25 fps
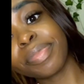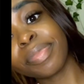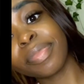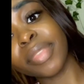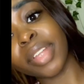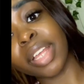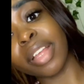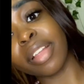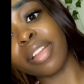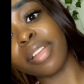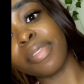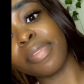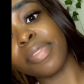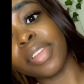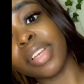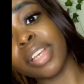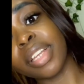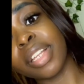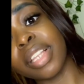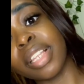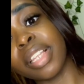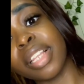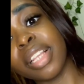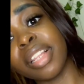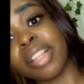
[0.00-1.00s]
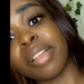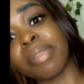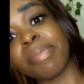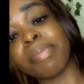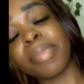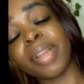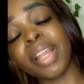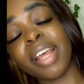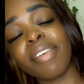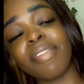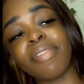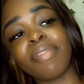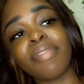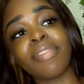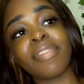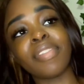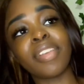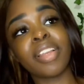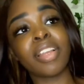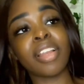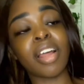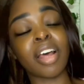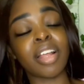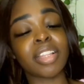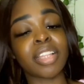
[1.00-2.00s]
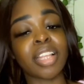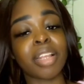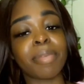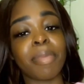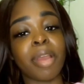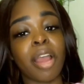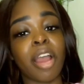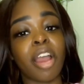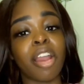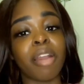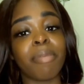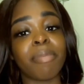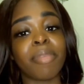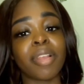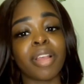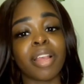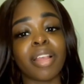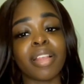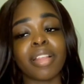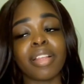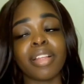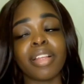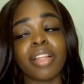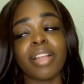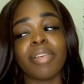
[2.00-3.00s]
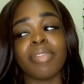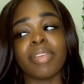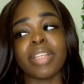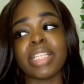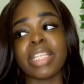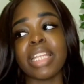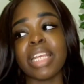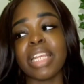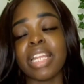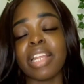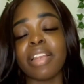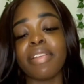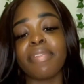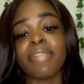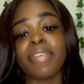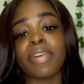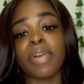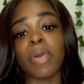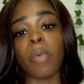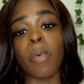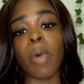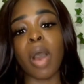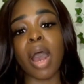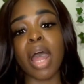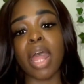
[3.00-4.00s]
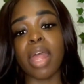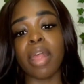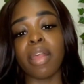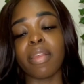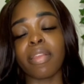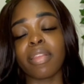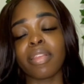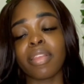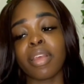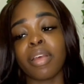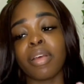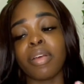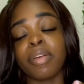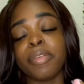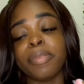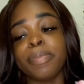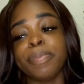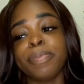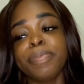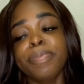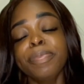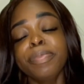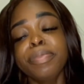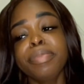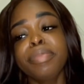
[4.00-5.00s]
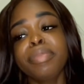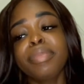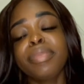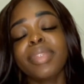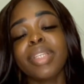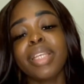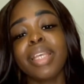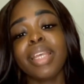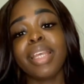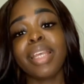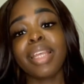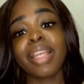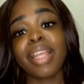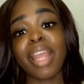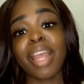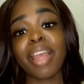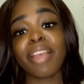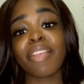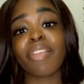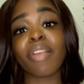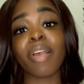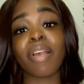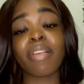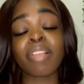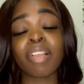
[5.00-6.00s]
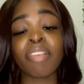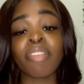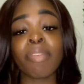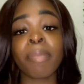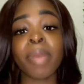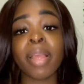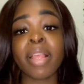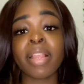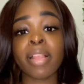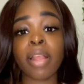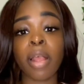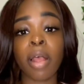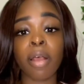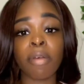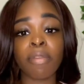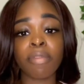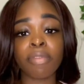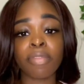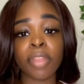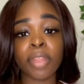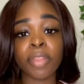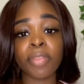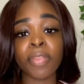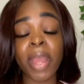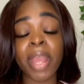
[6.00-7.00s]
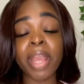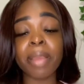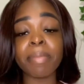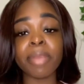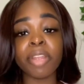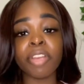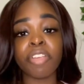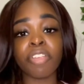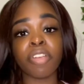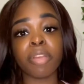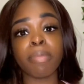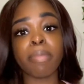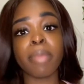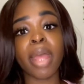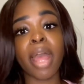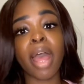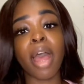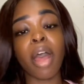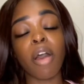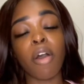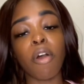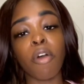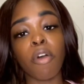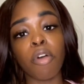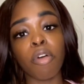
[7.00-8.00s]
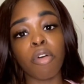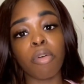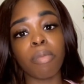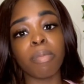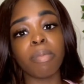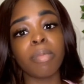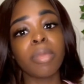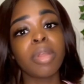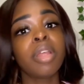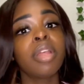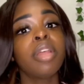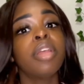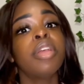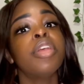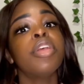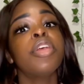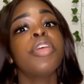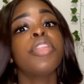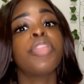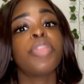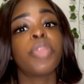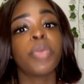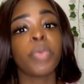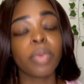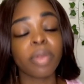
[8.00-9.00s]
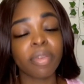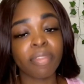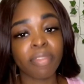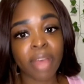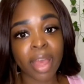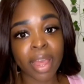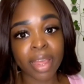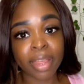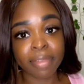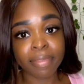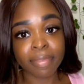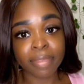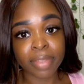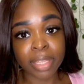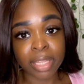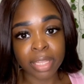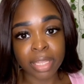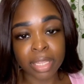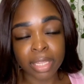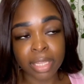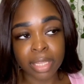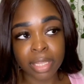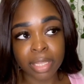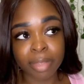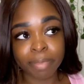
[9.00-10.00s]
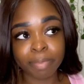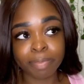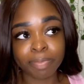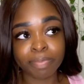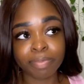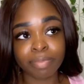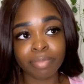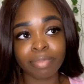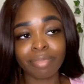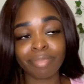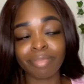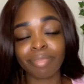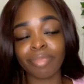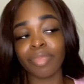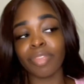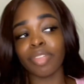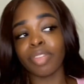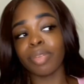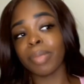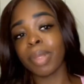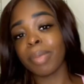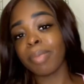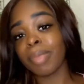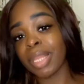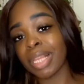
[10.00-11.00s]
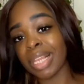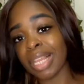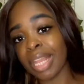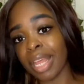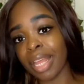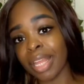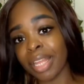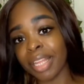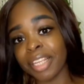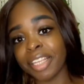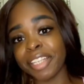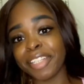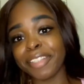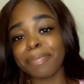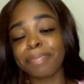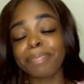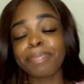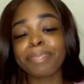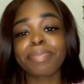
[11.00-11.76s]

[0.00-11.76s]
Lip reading: I don't know if you can see them, but I have the dots on my arms because, you know, it stayed in for a while. So yeah, so I was giving myself the thiamine treatment at home through an IV, through my midline.